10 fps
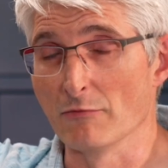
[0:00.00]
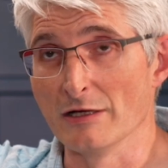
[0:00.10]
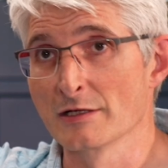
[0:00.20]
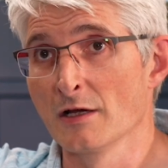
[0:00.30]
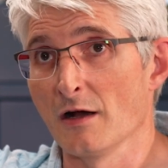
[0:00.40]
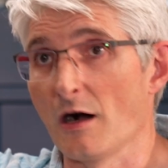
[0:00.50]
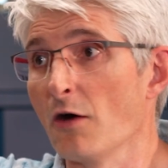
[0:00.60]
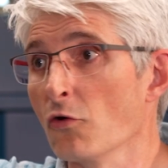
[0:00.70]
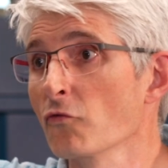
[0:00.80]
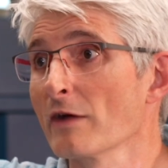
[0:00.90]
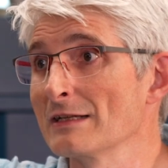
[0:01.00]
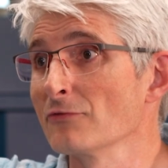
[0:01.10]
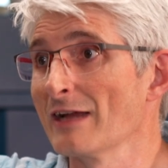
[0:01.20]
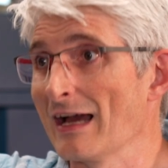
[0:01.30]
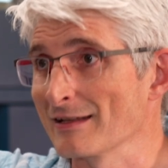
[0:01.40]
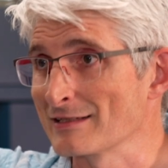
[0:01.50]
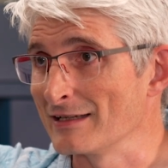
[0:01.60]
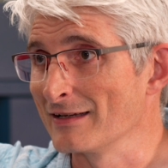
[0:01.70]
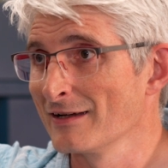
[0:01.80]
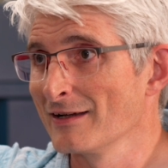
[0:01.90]
which are already
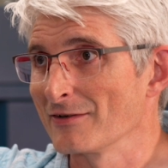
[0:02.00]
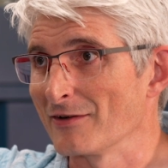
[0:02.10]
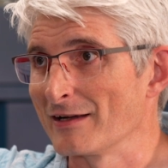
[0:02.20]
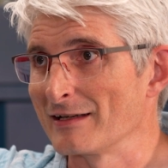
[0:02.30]
reality, right?